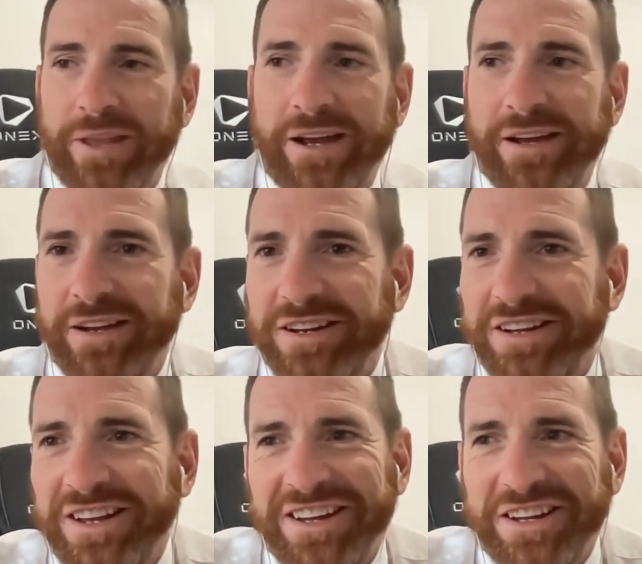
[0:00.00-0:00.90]

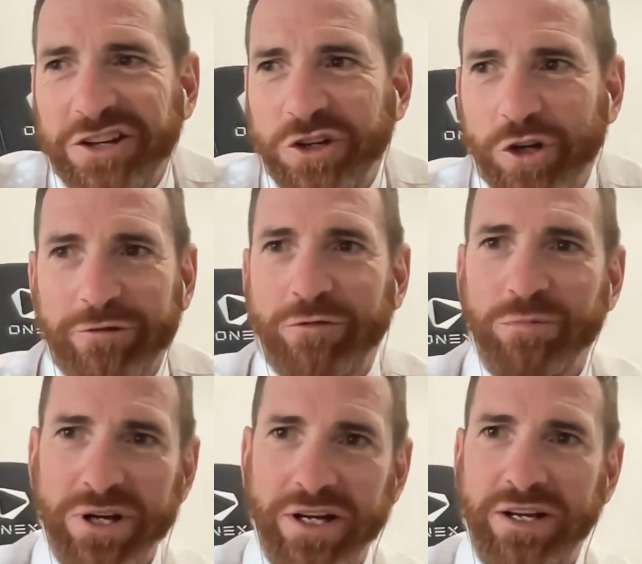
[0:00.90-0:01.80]
And, you know, for
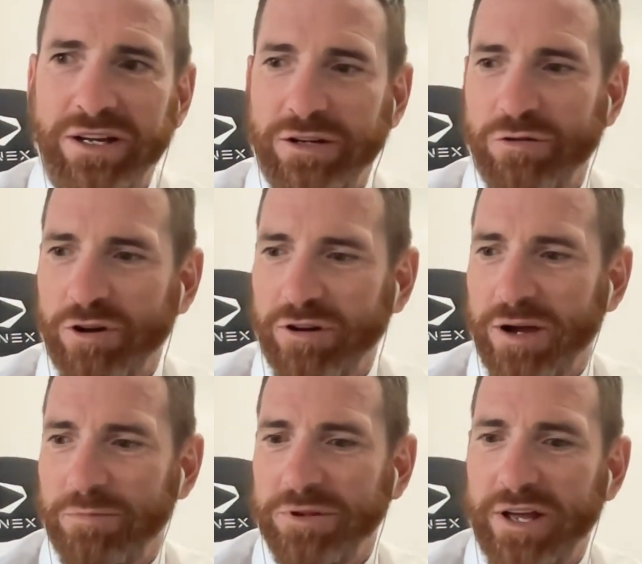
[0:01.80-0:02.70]
me, growing
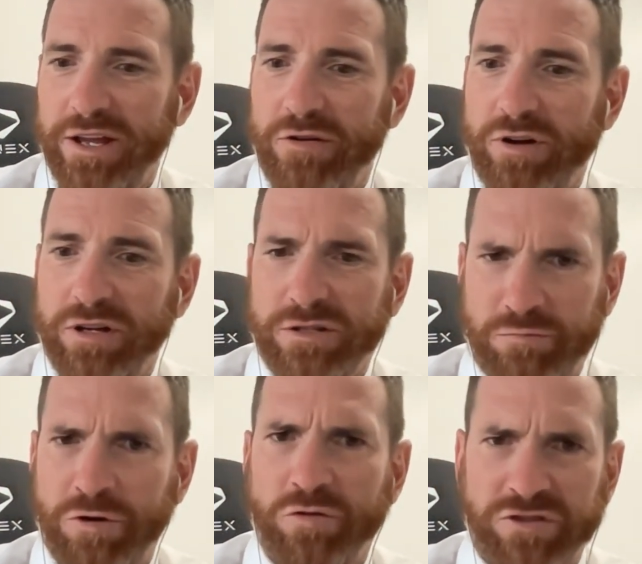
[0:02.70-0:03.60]
up in that era, it's
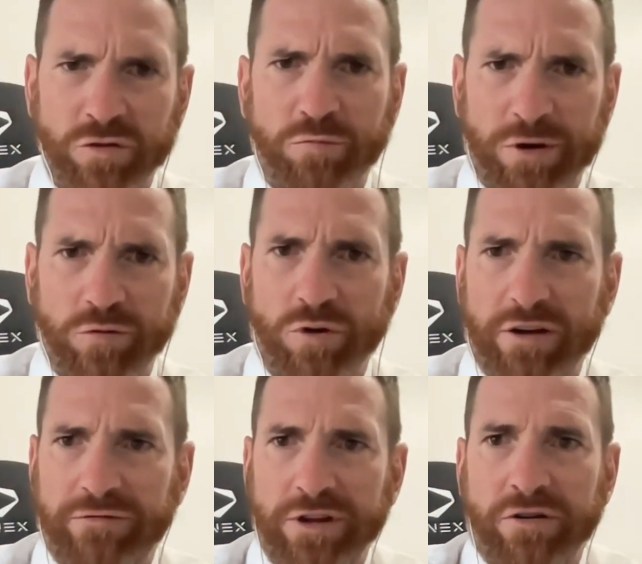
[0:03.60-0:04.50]
pretty, still pretty
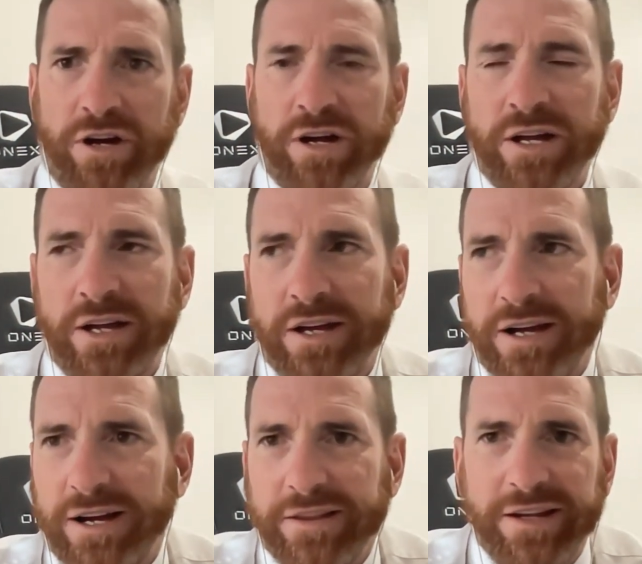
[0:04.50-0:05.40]
rough era
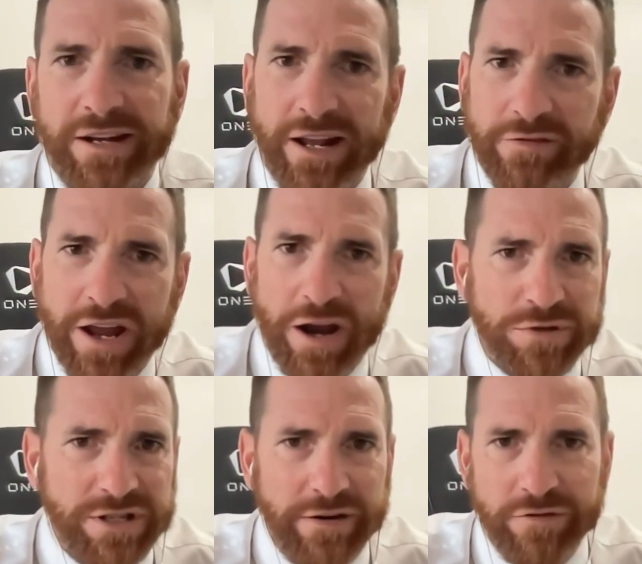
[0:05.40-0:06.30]
uh, they didn't have
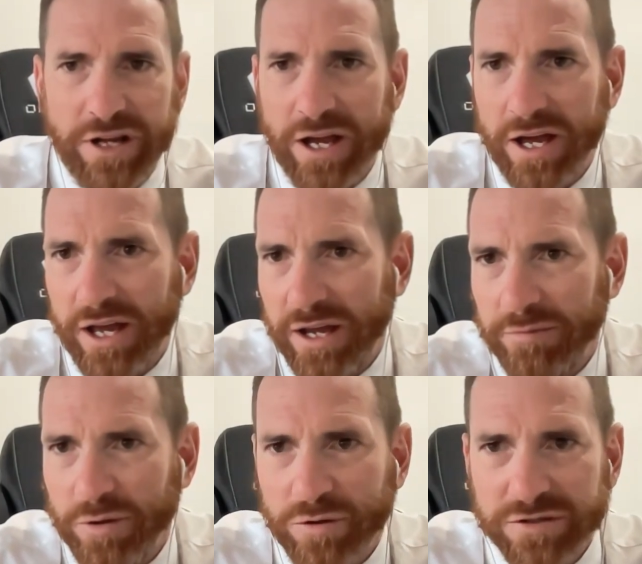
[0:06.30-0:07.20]
cameras at every
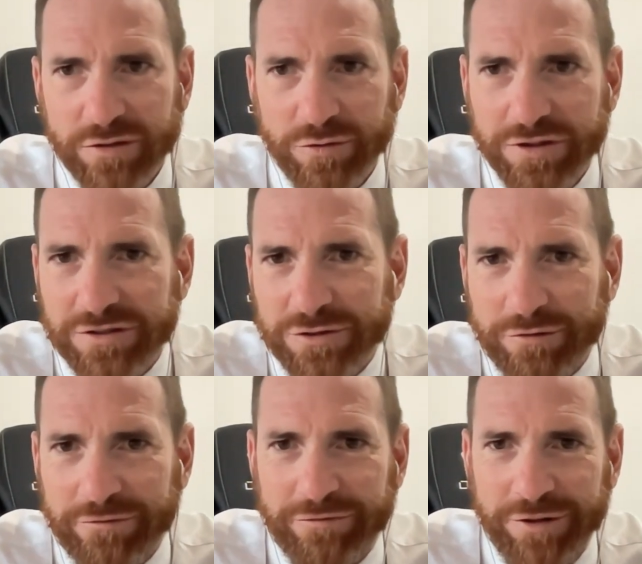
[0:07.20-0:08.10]
game. There wasn't all this sort
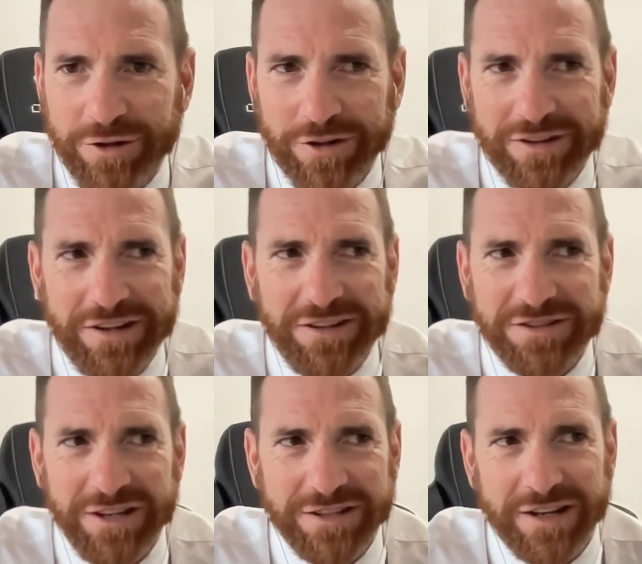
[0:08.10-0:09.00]
of, you know, you
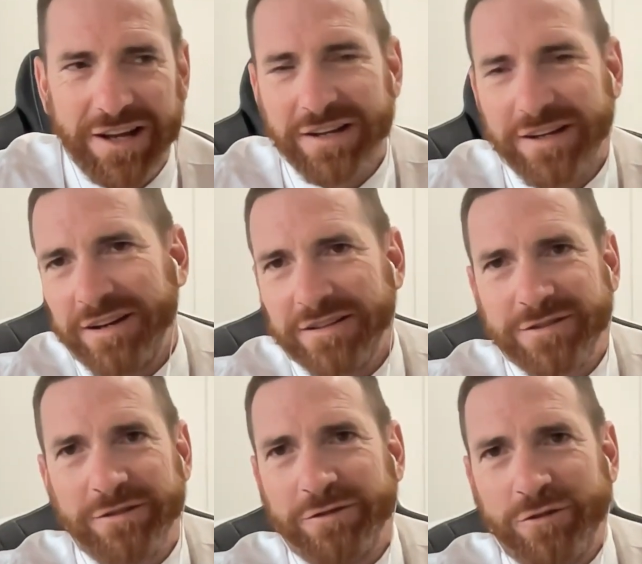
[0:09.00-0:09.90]
see today, you get a
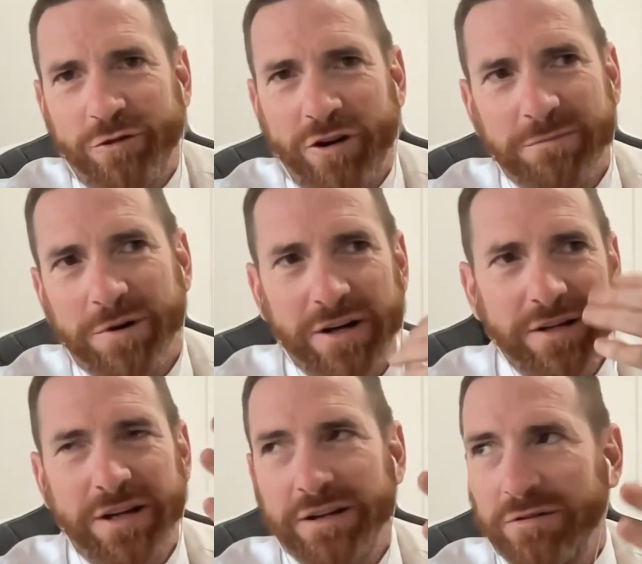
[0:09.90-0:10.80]
sort of a drive-by
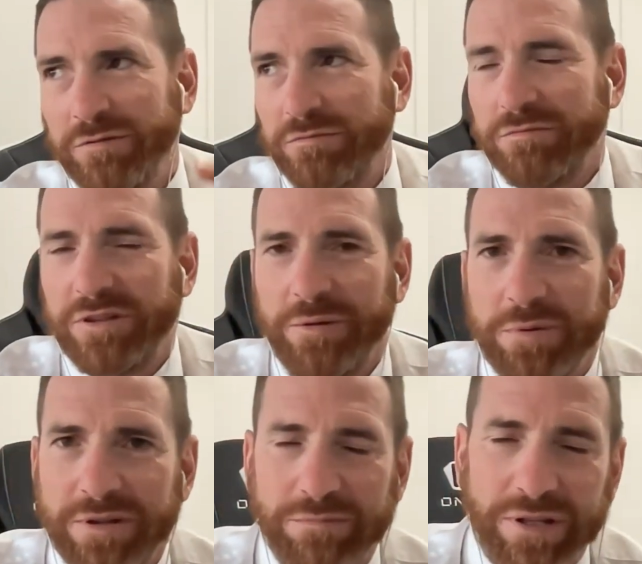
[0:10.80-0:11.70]
and you get a little
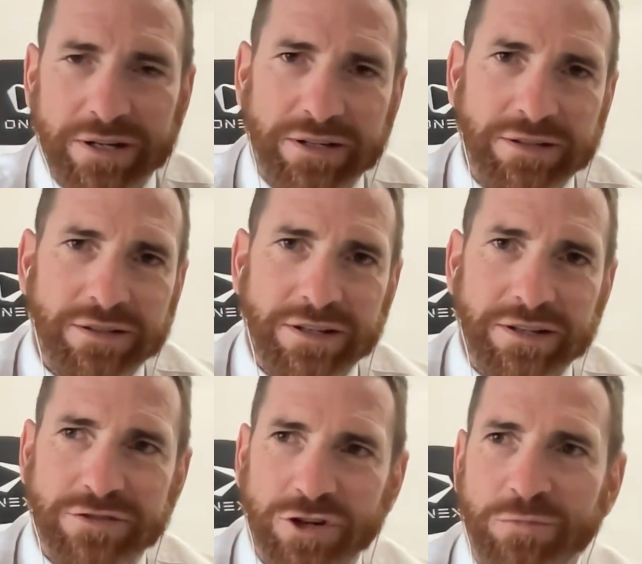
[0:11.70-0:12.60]
clip in the bloody,
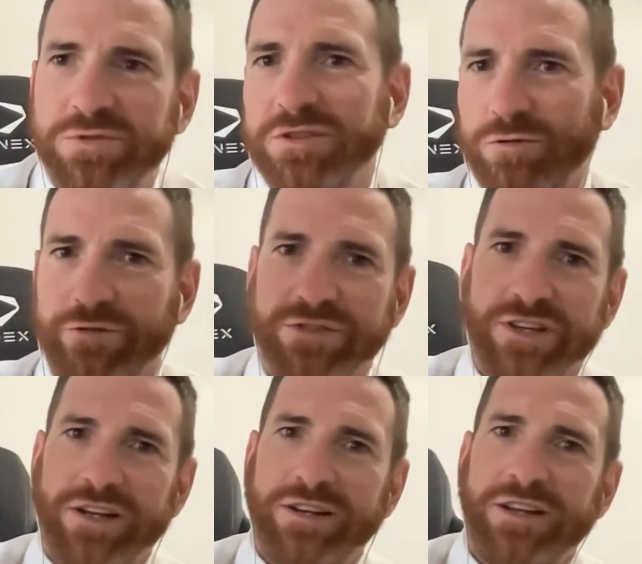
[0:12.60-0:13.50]
in the chops and all of a
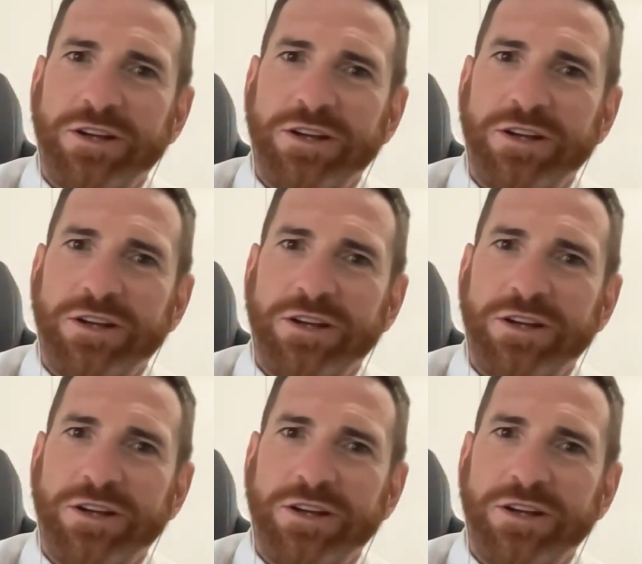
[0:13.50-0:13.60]
sudden